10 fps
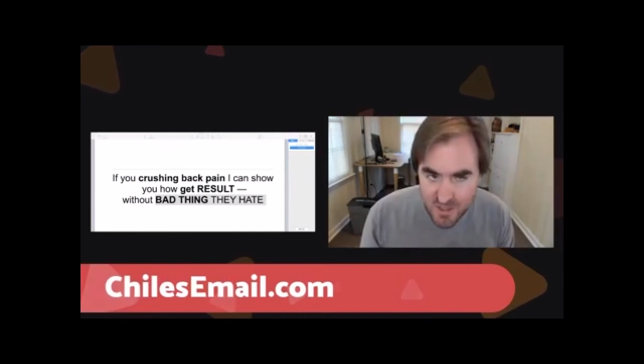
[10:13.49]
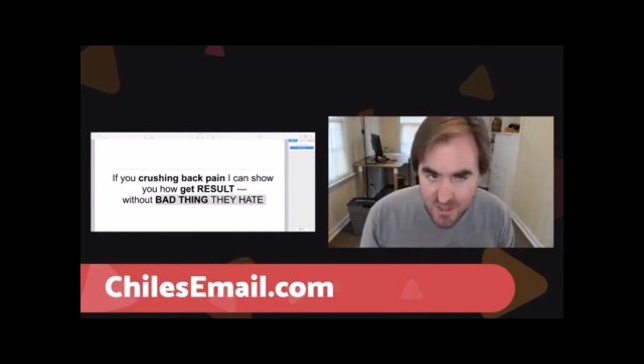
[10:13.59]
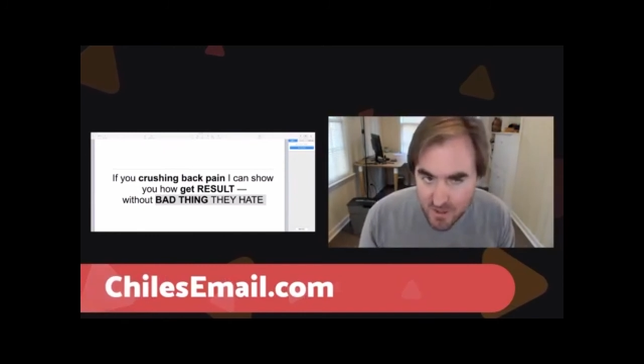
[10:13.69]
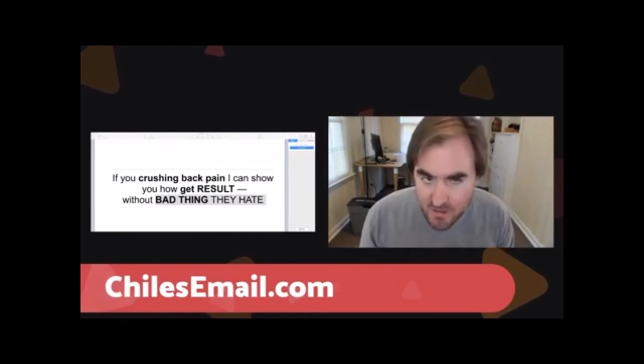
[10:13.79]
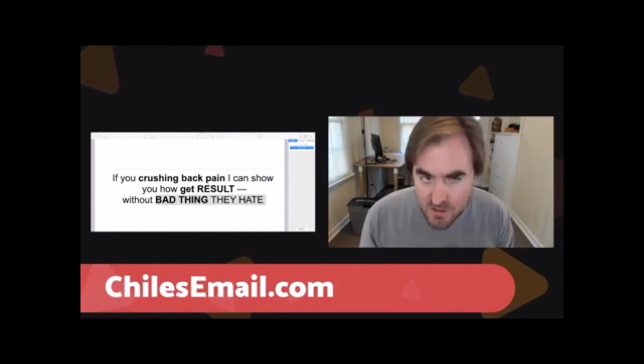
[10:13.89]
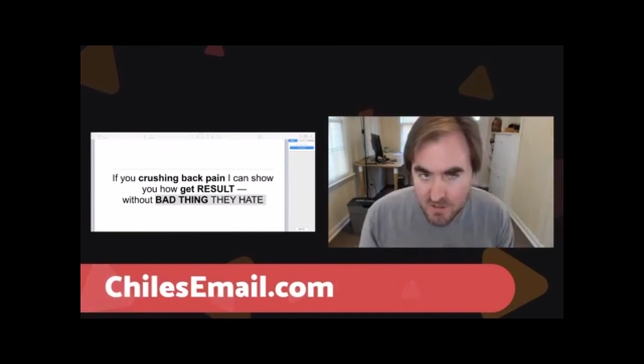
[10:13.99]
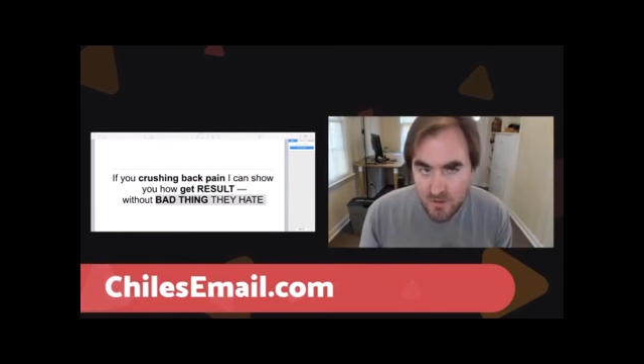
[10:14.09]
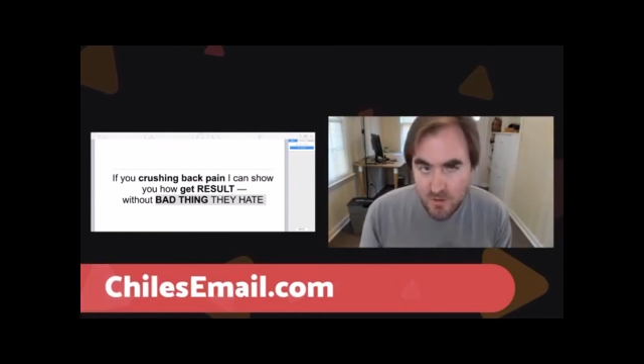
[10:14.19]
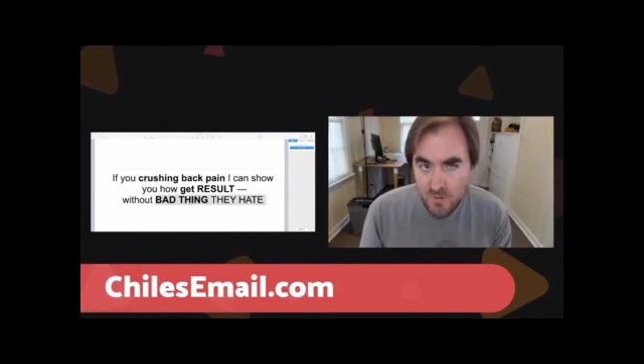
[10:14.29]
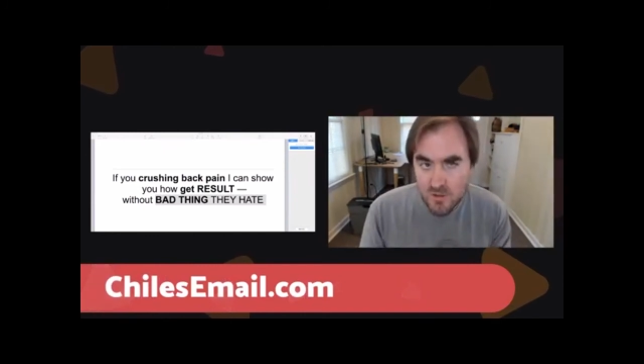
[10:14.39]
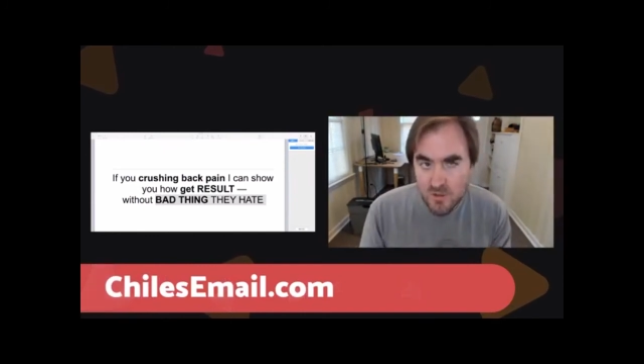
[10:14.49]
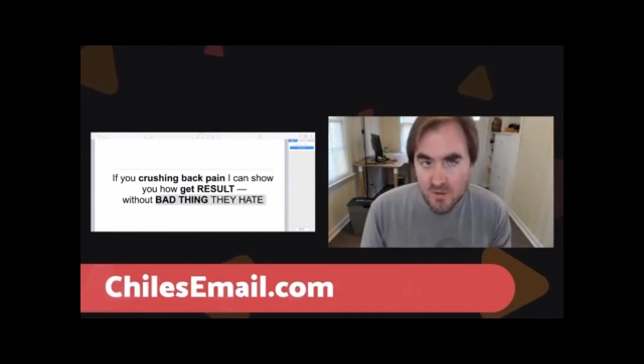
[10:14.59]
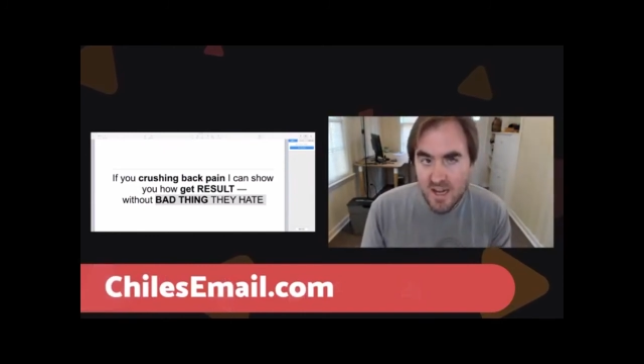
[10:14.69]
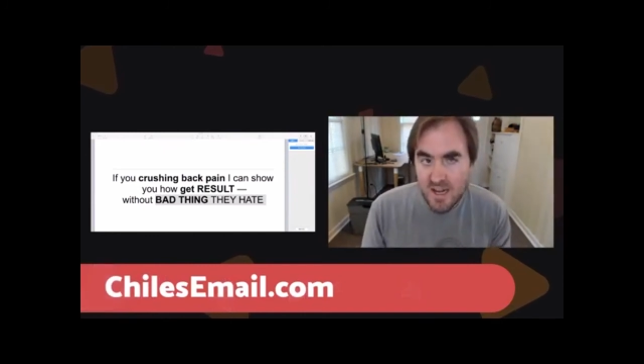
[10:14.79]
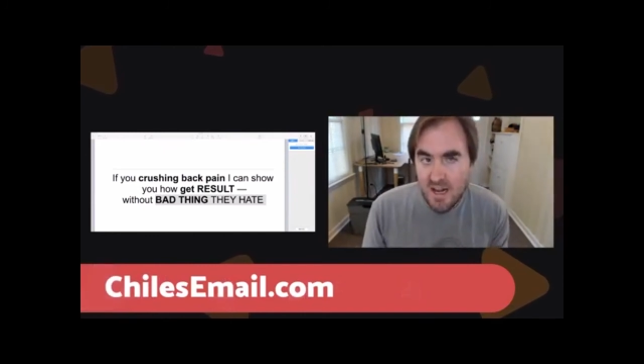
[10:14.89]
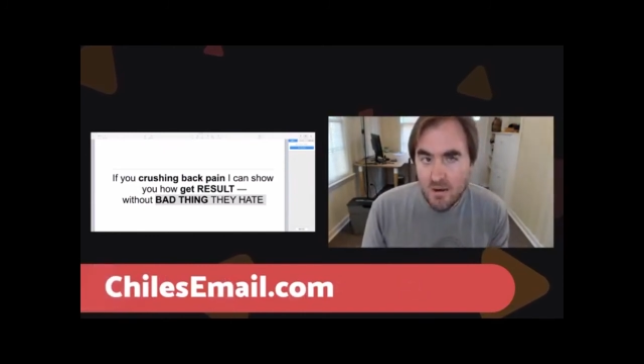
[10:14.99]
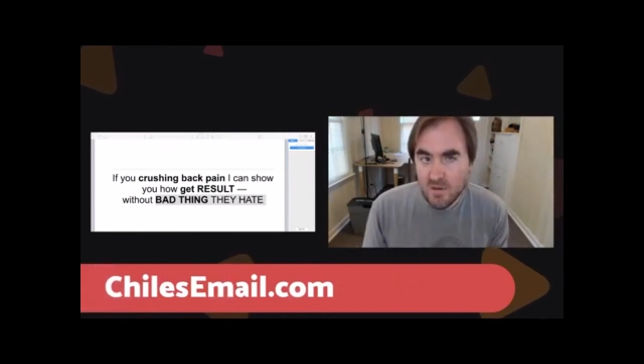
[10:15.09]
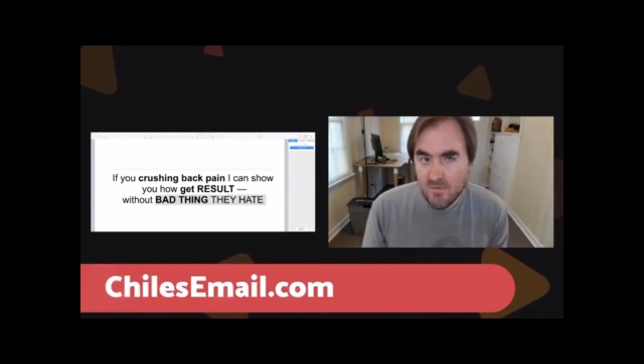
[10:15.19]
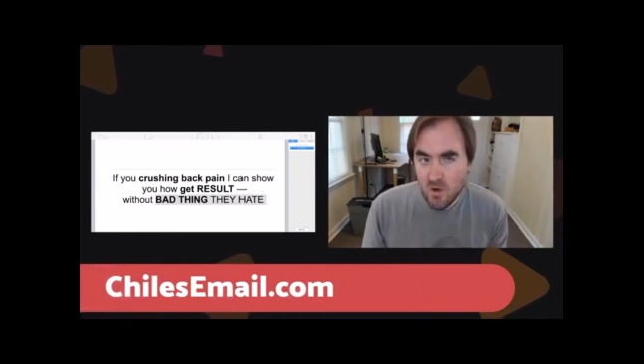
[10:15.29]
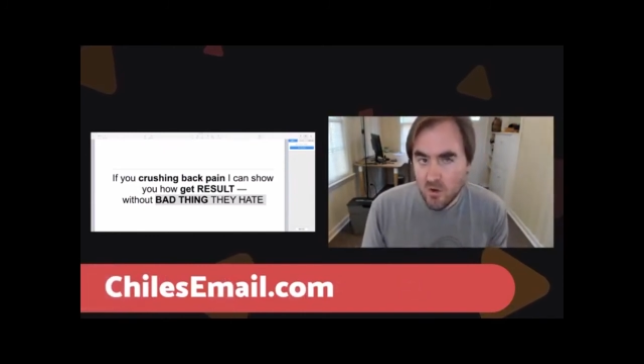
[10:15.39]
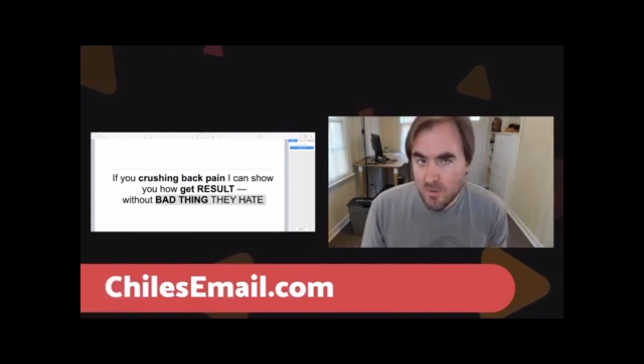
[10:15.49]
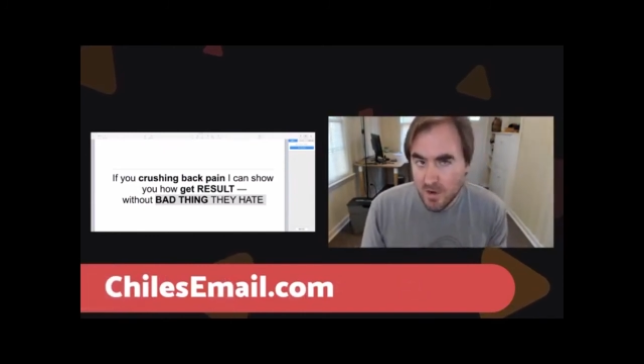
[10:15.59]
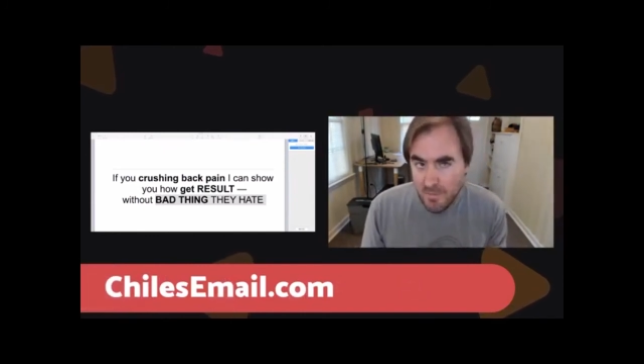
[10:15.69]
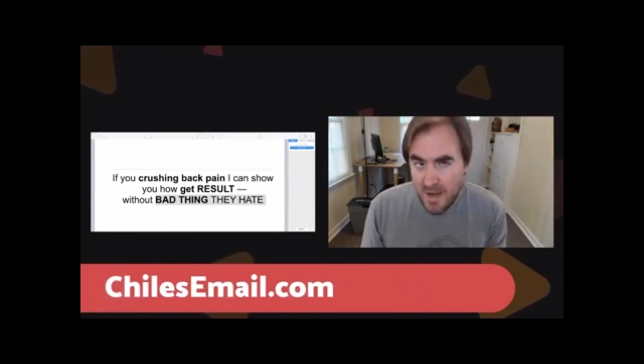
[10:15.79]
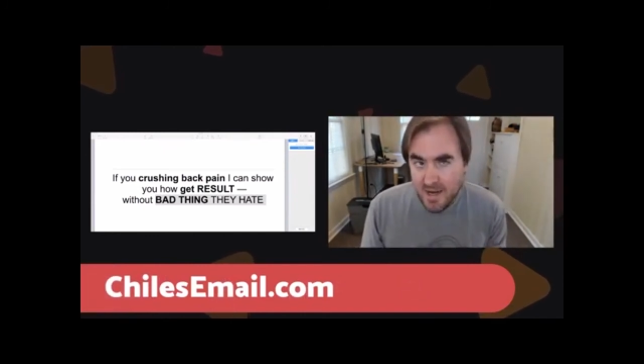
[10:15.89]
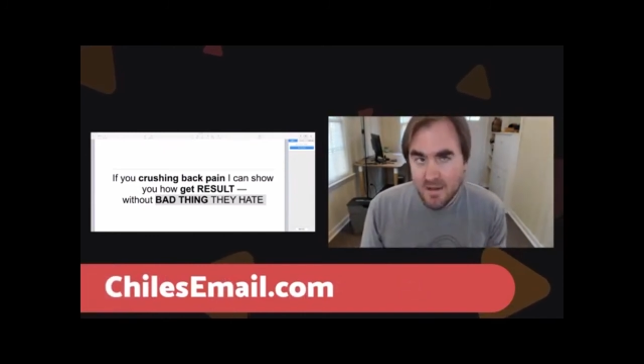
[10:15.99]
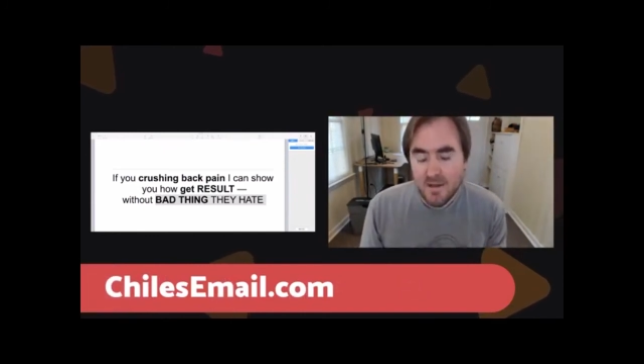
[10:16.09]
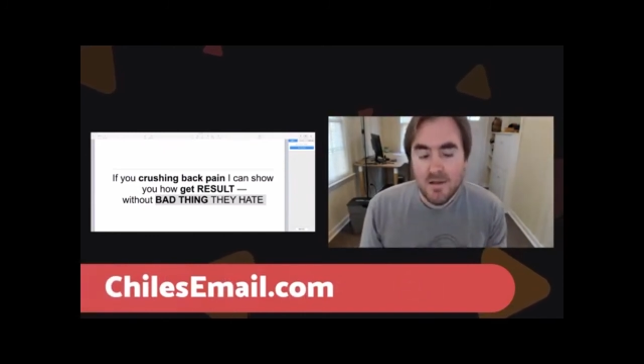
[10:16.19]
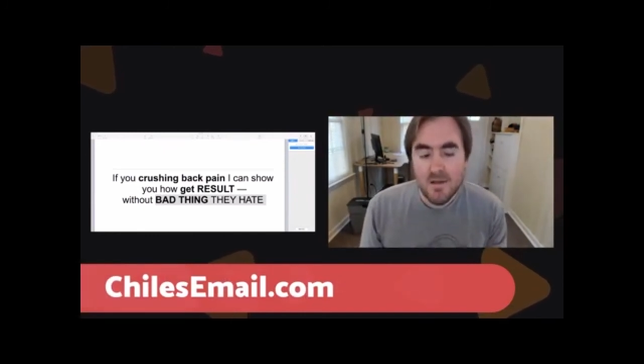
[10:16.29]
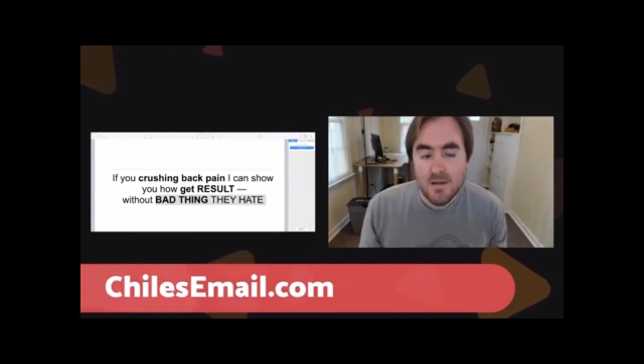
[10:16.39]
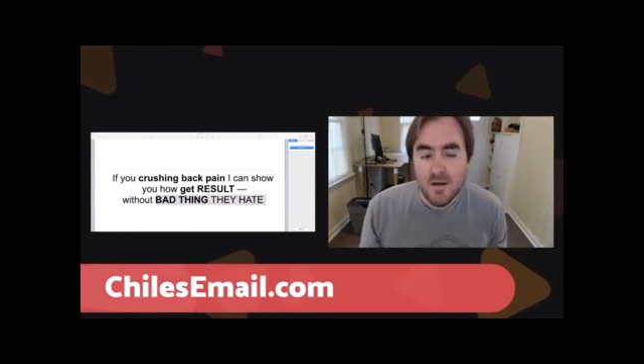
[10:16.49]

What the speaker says: If you don't like it, I will give you all your money back.